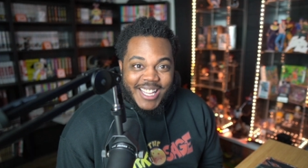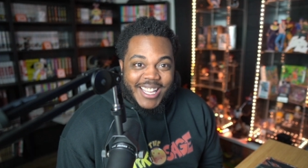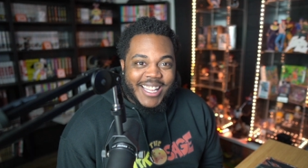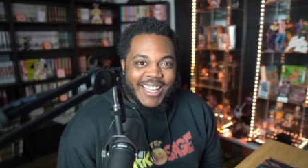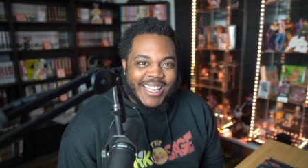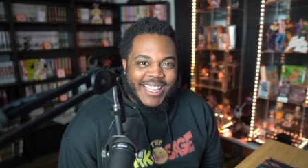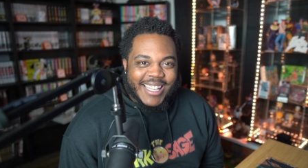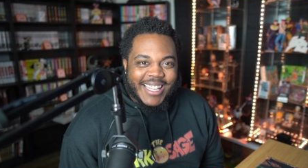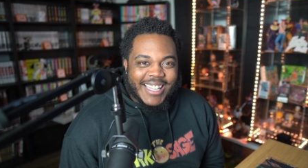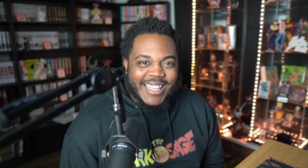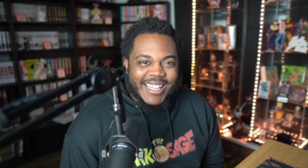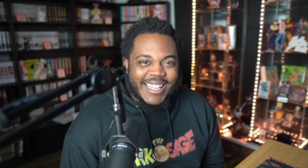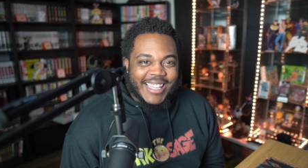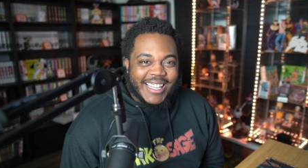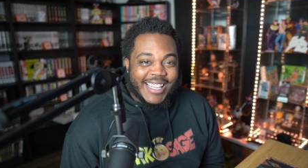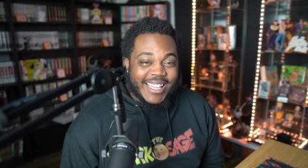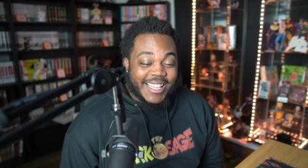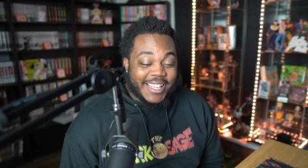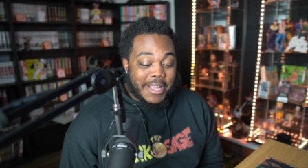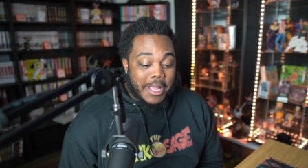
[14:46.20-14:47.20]

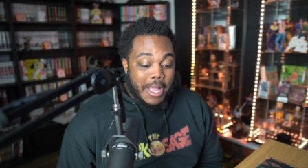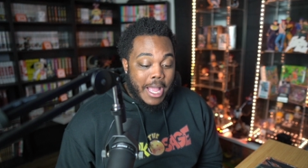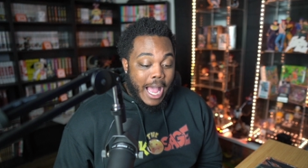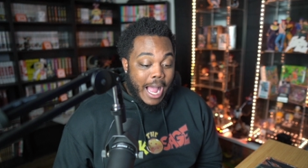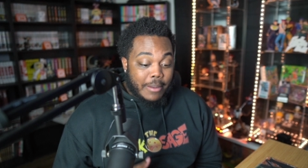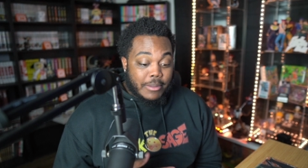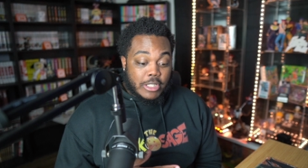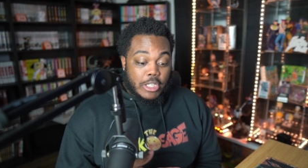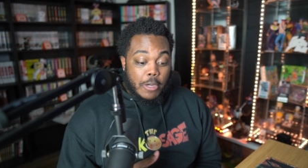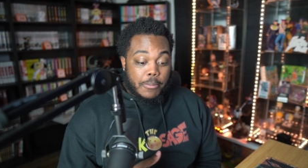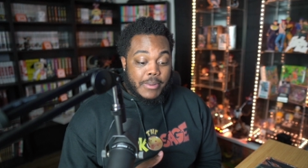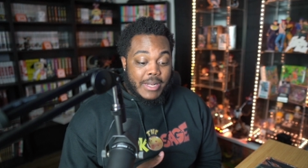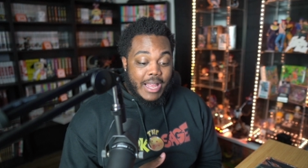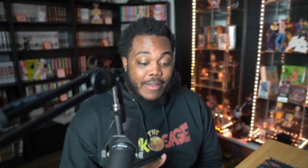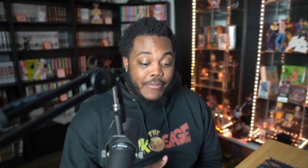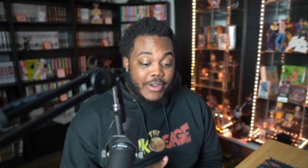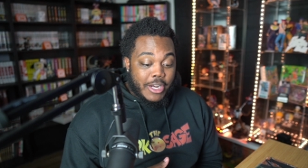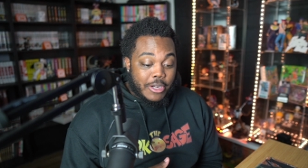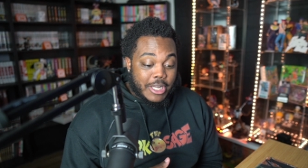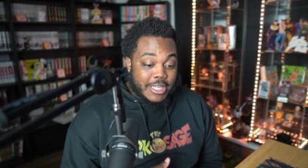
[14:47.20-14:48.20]
I'm just hoping that
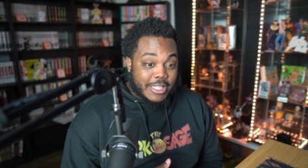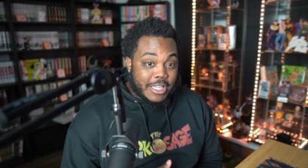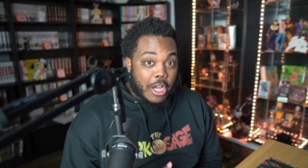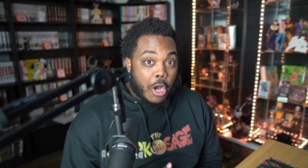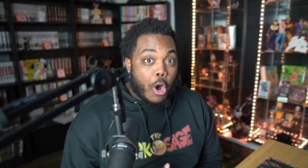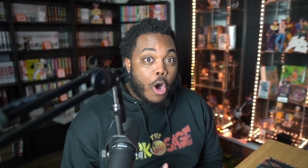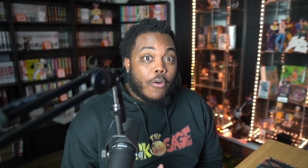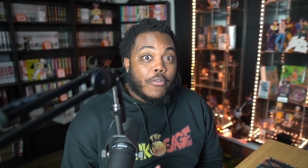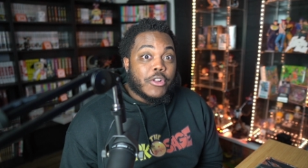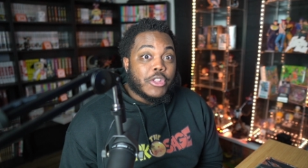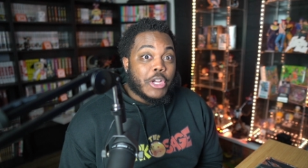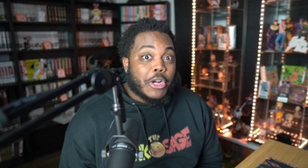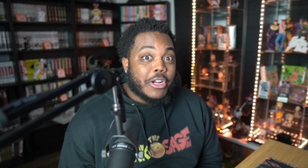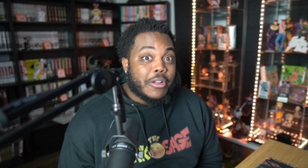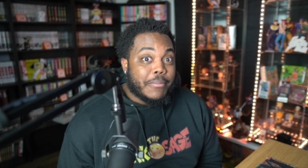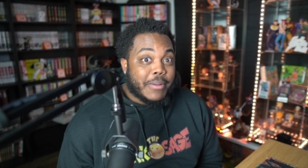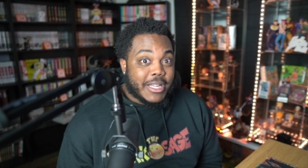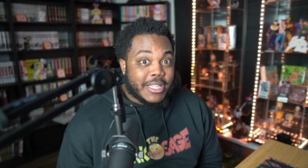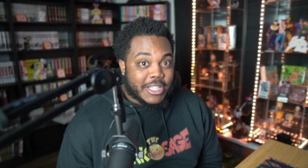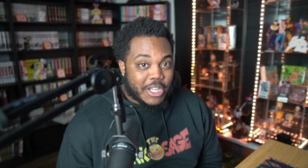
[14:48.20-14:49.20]
video doesn't go over 30
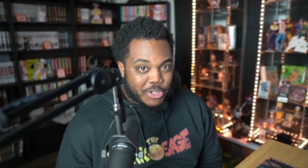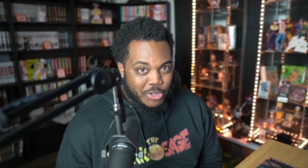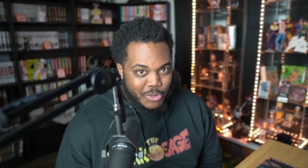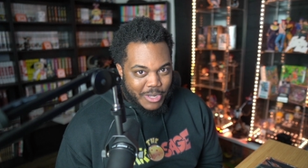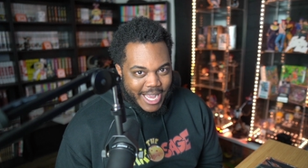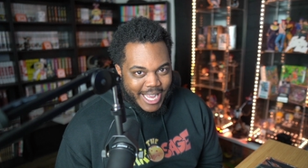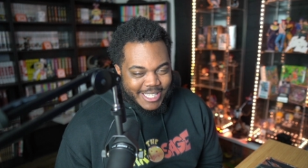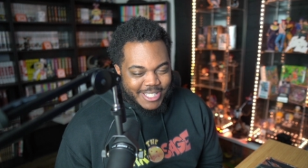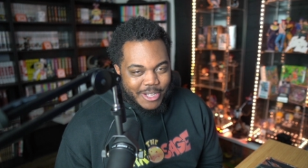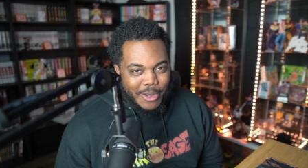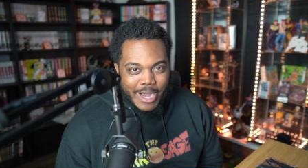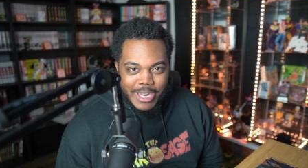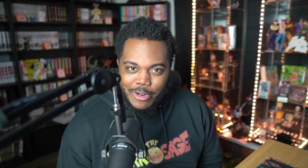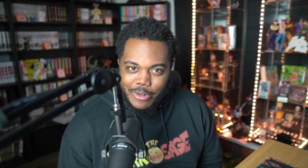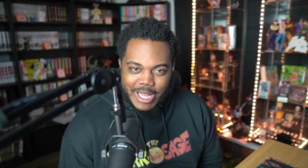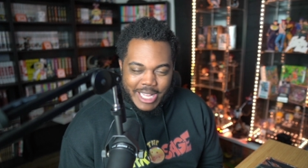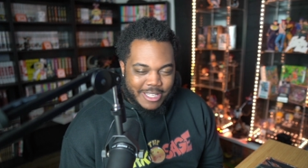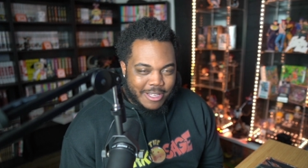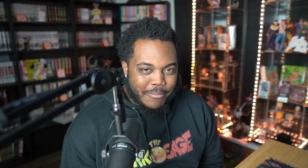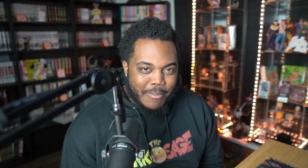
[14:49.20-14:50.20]
minutes because you guys know I don't
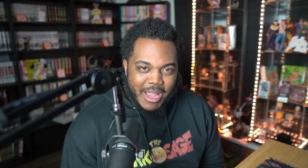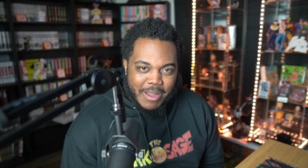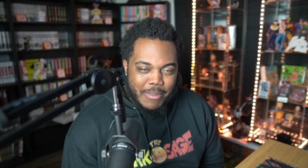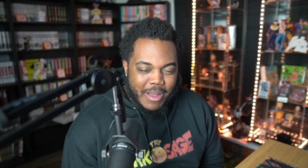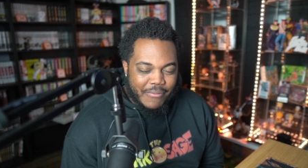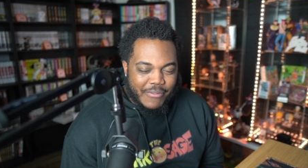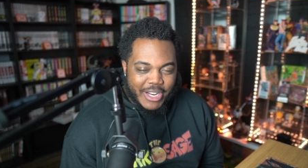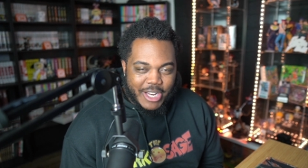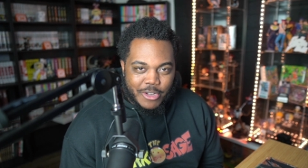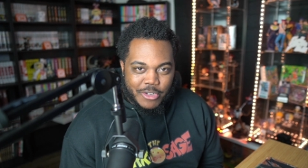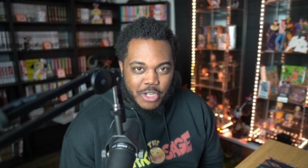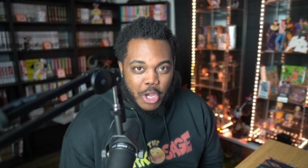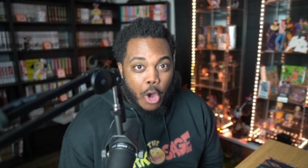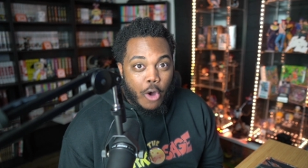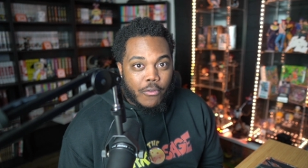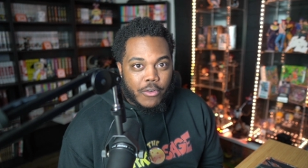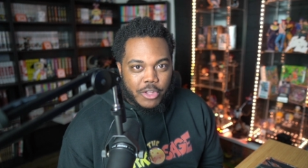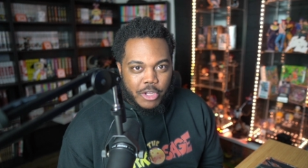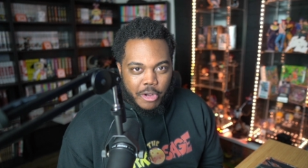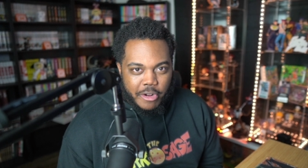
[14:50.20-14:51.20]
like to make my videos
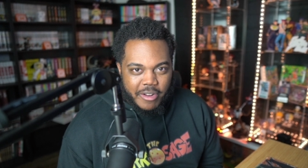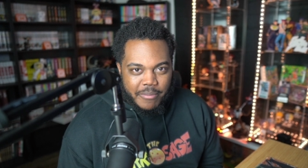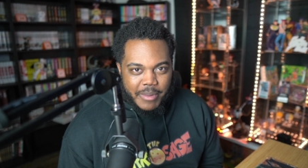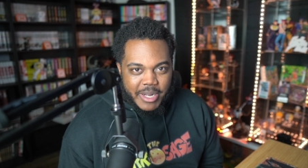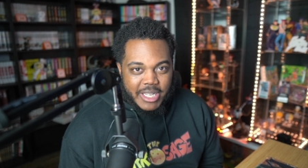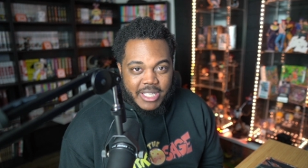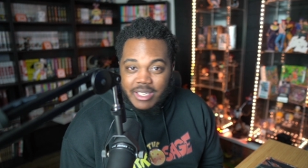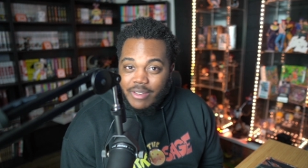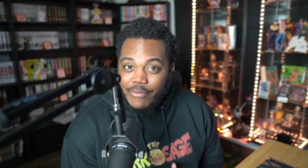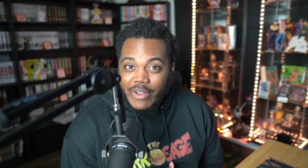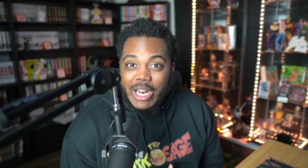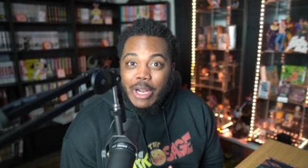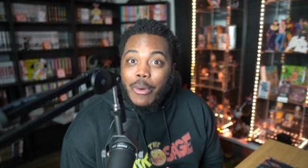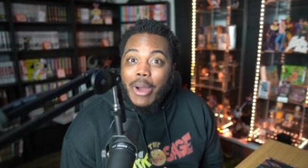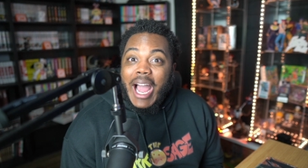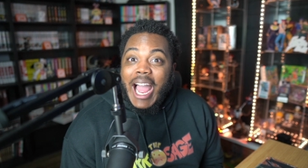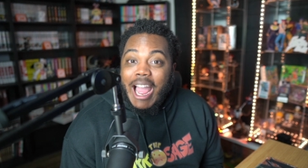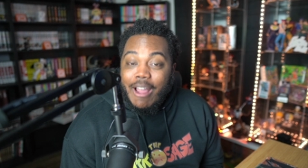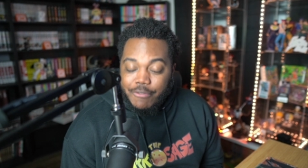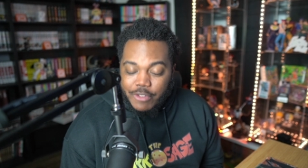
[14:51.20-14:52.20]
over 30 minutes if I don't
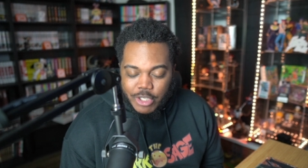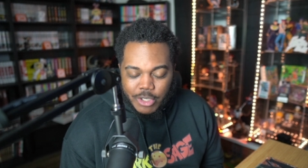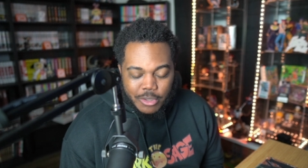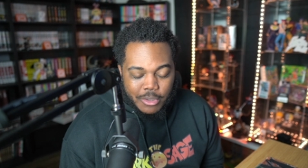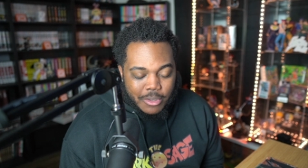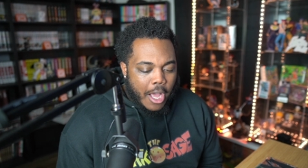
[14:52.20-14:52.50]
have to.